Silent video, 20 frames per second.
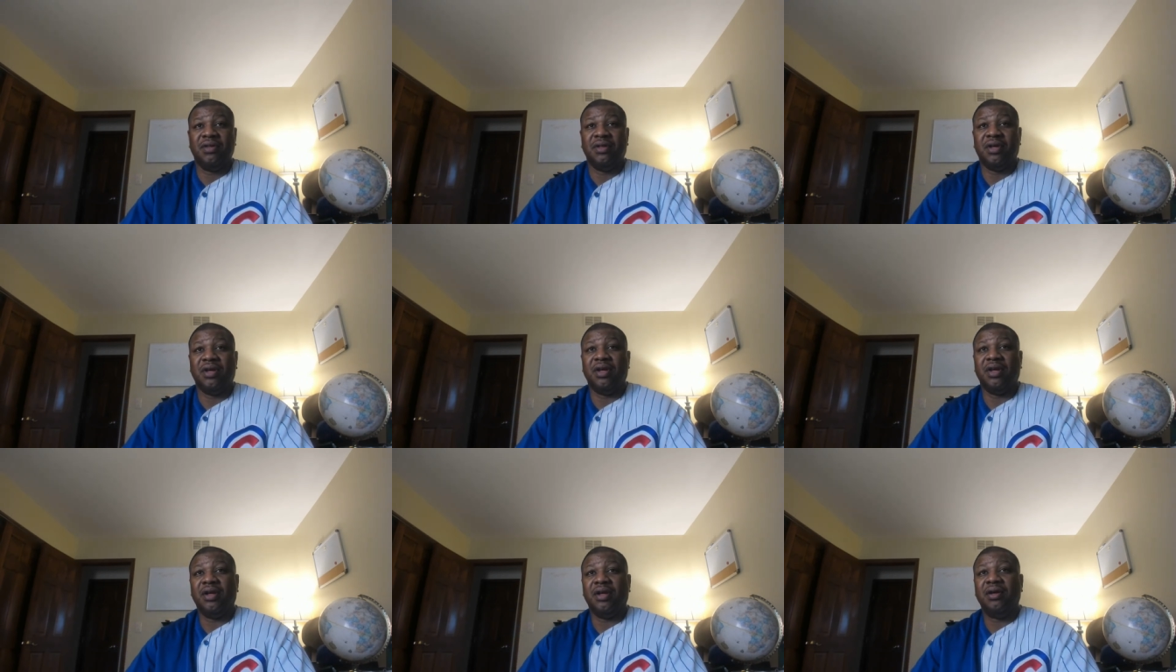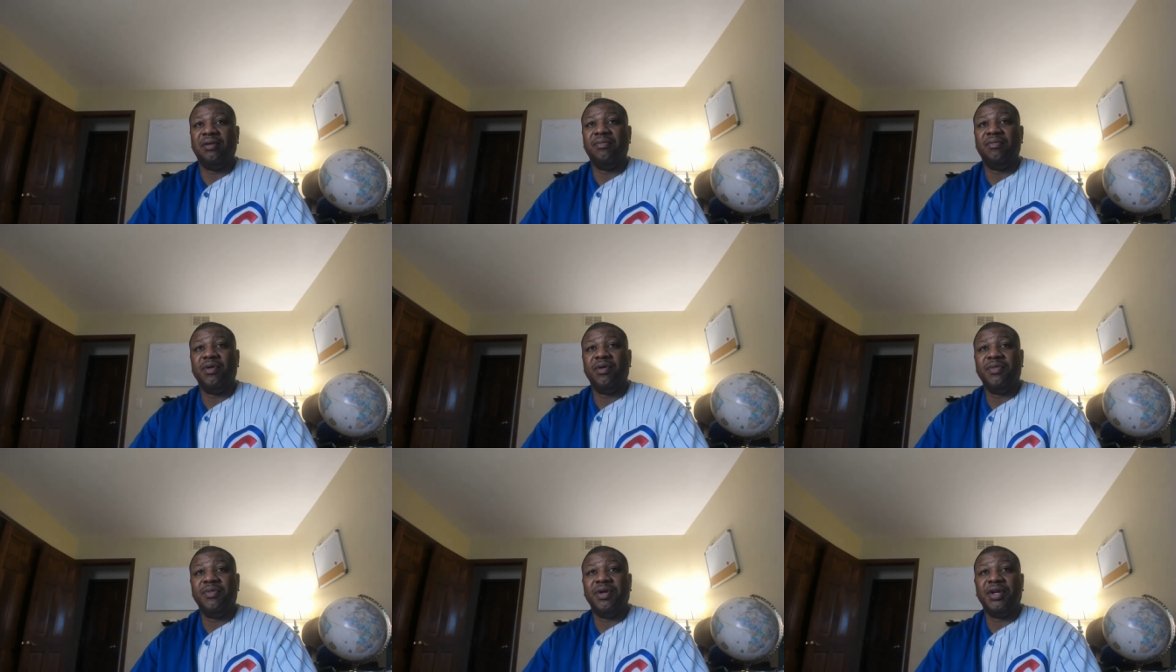the
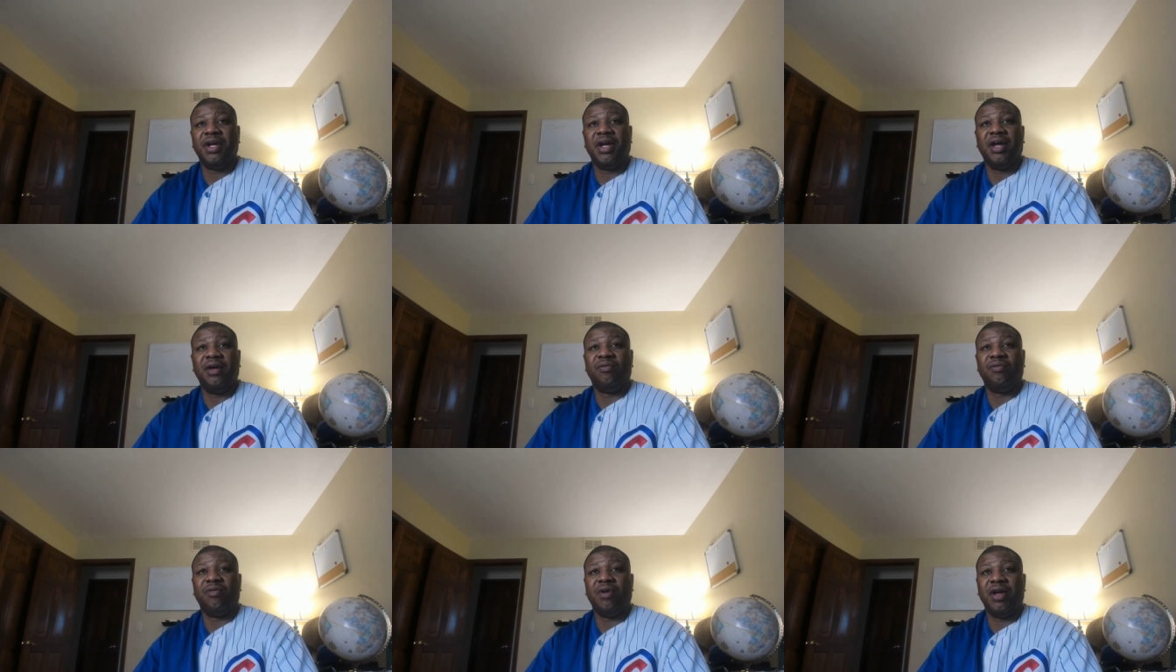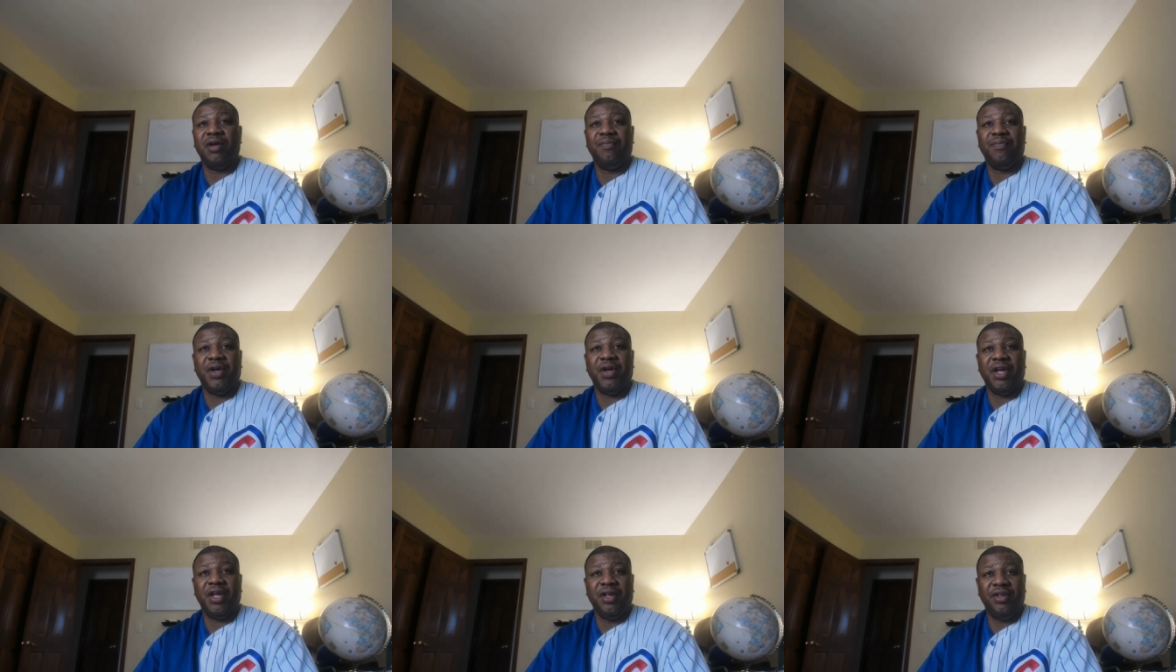remember that
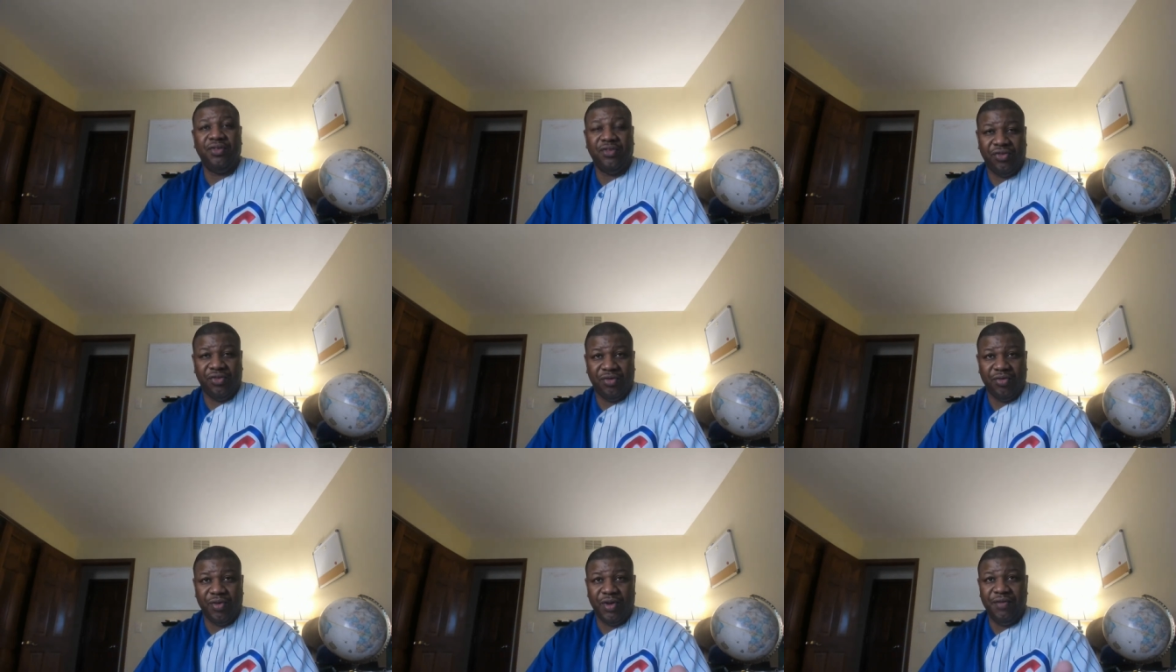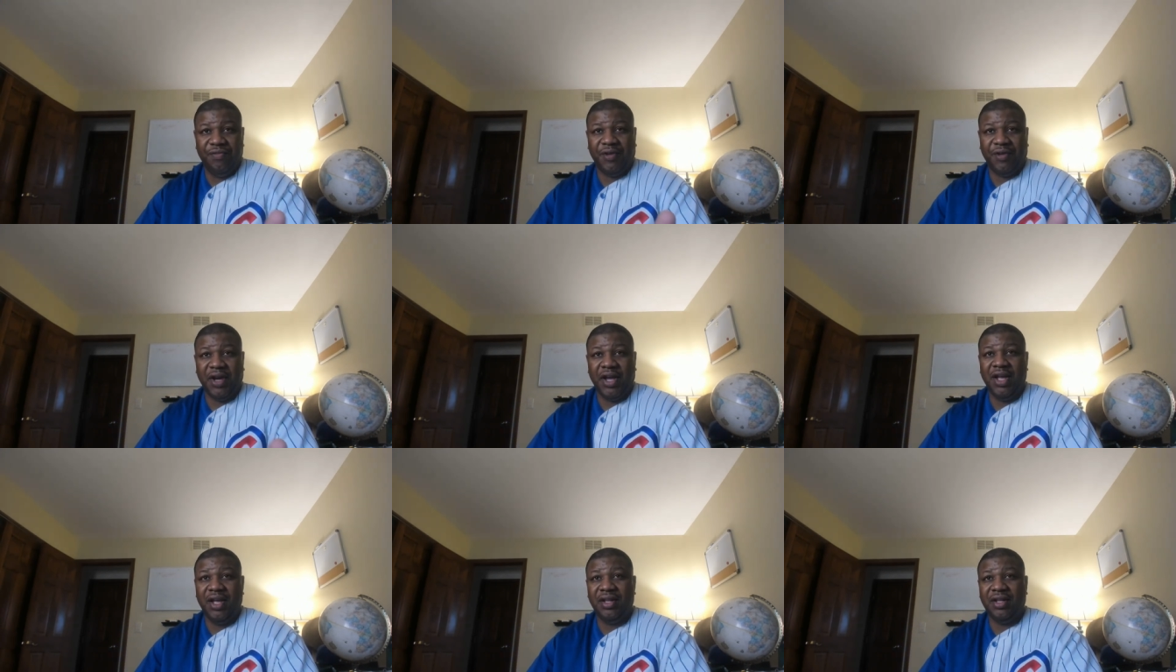rampage street
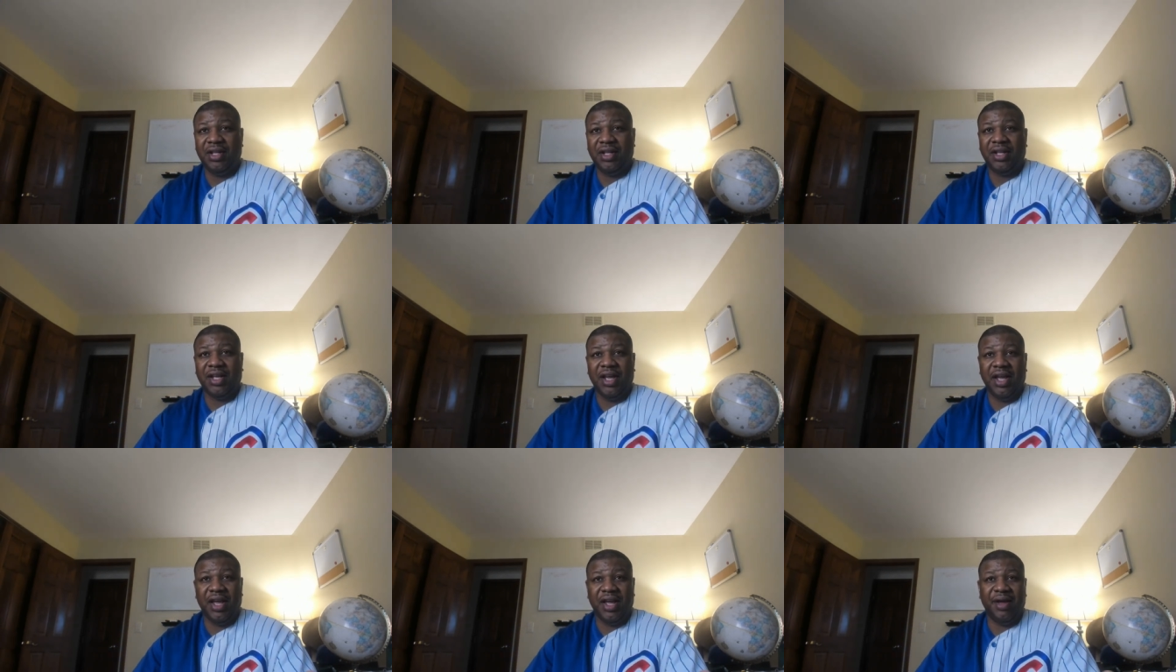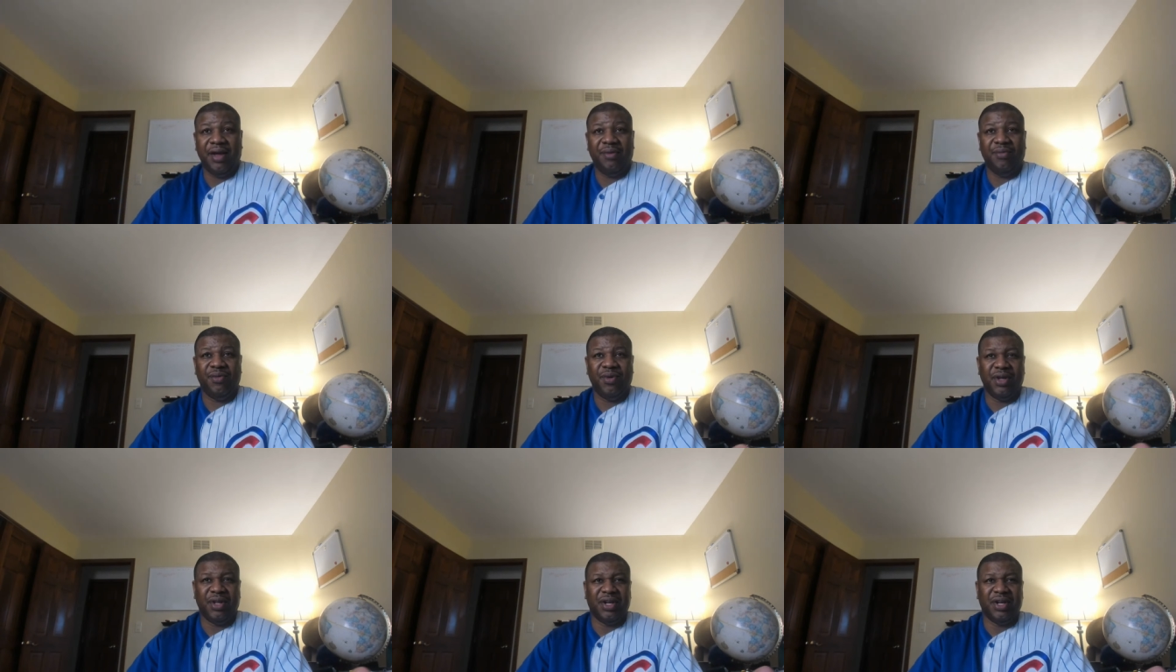fight that they
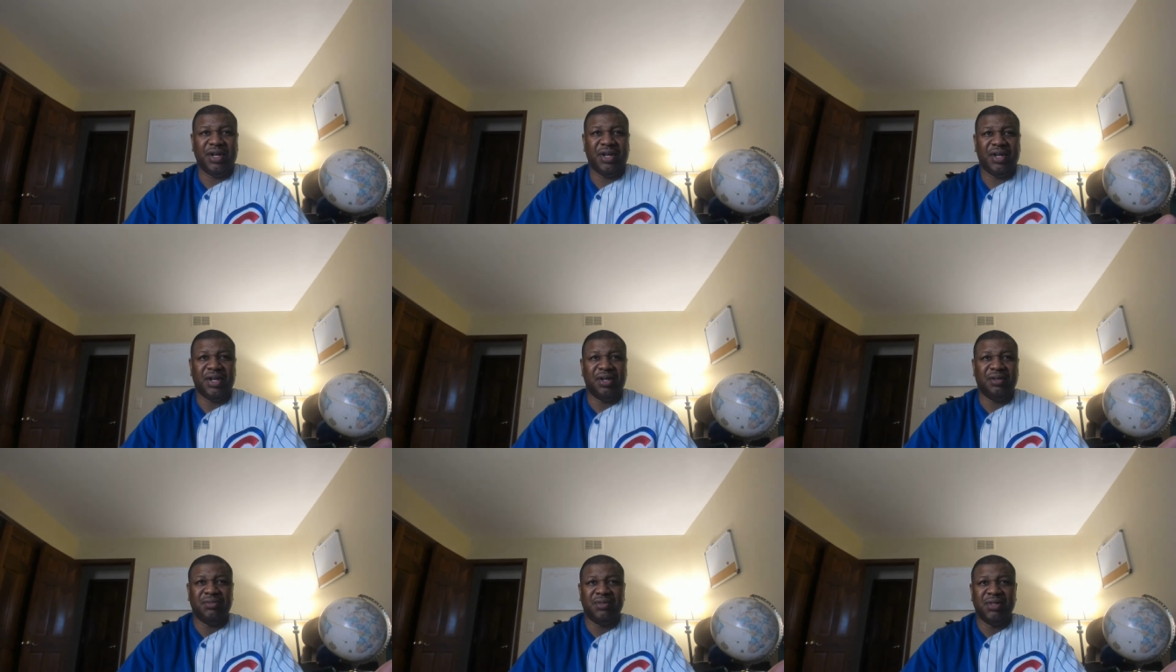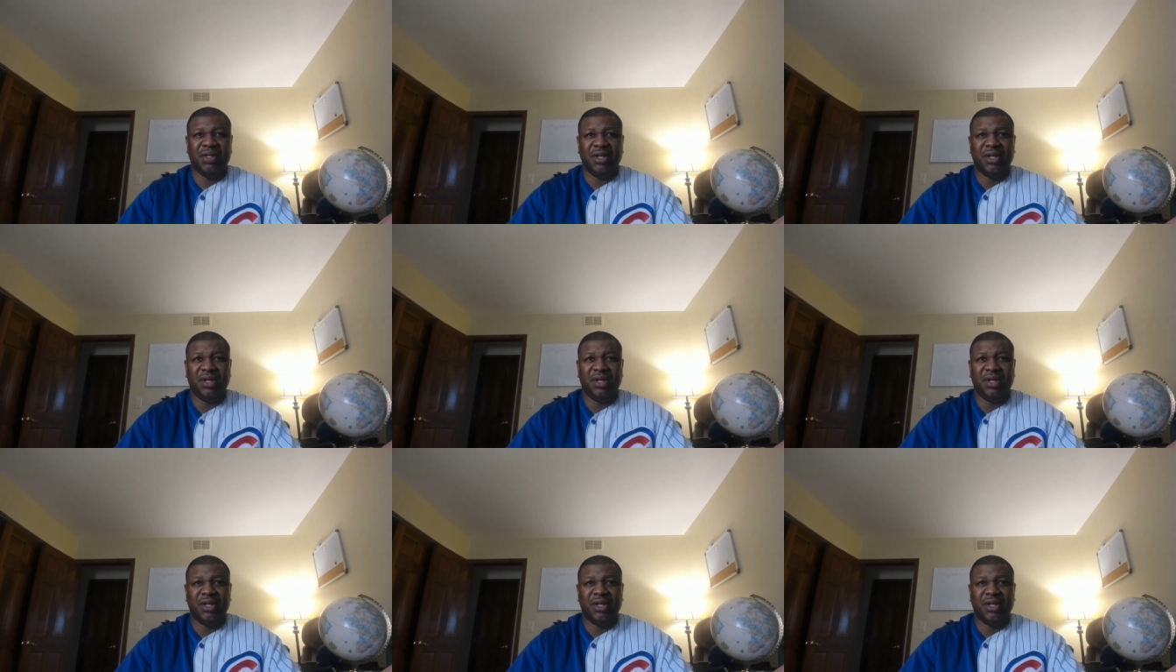had with uh